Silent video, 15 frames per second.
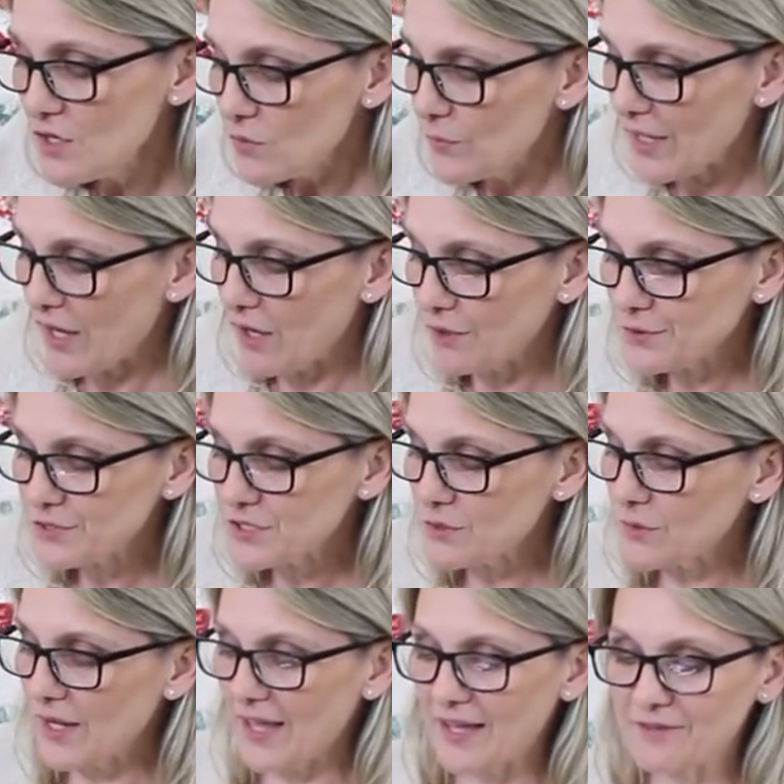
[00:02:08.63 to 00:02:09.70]
We
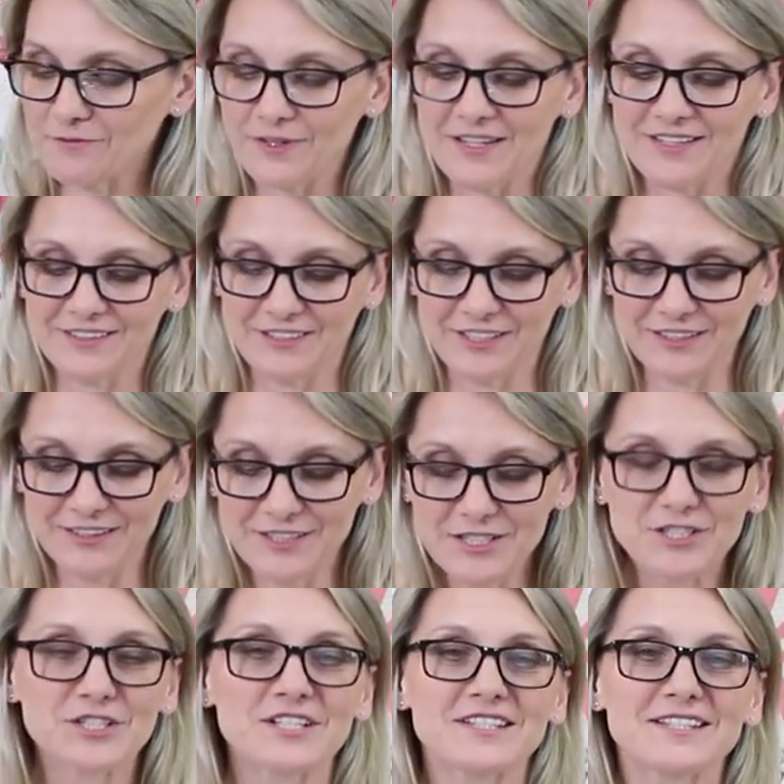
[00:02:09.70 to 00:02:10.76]
also have
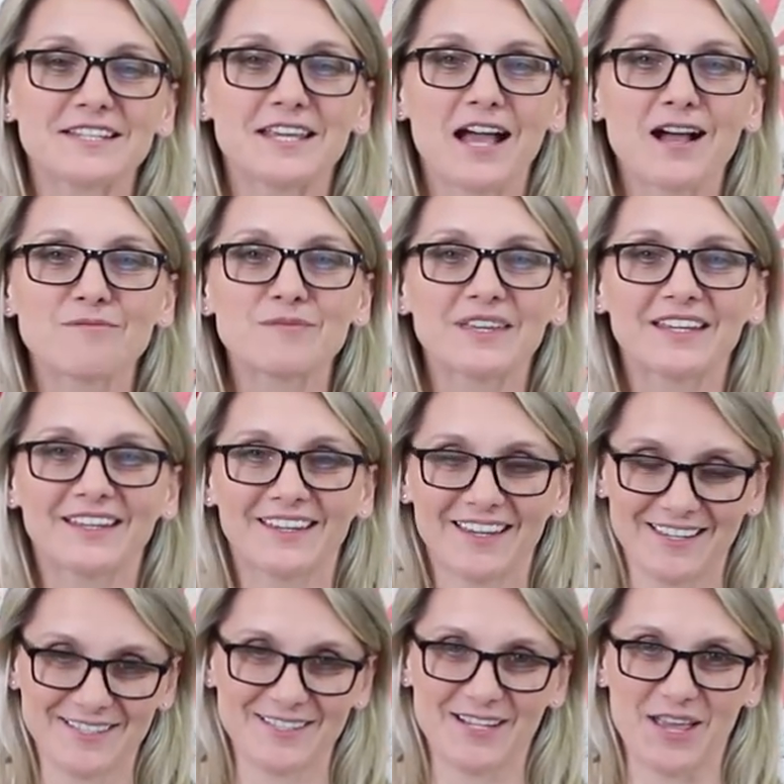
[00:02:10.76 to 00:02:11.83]
delicious yummy
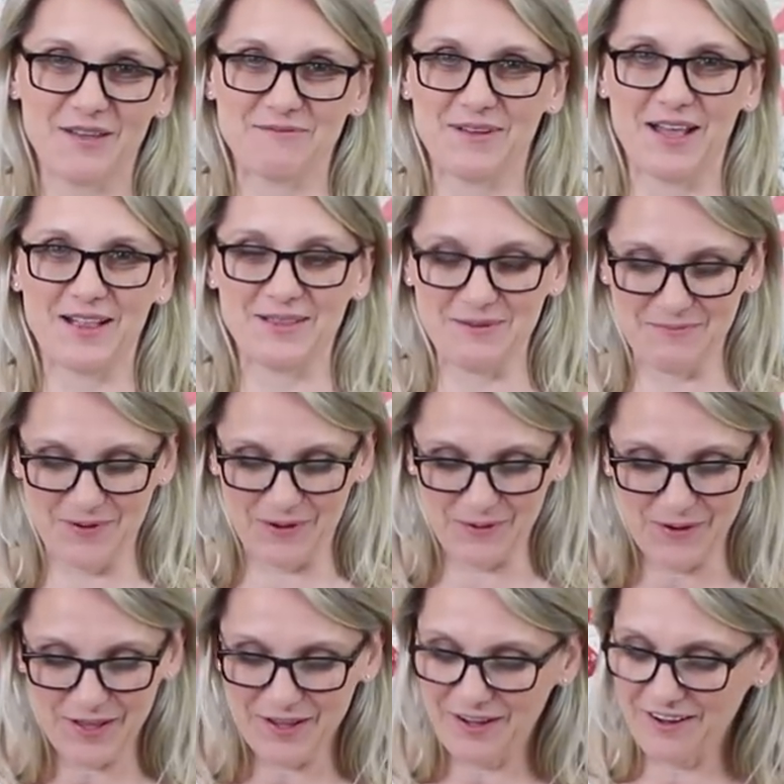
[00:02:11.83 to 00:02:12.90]
kits available.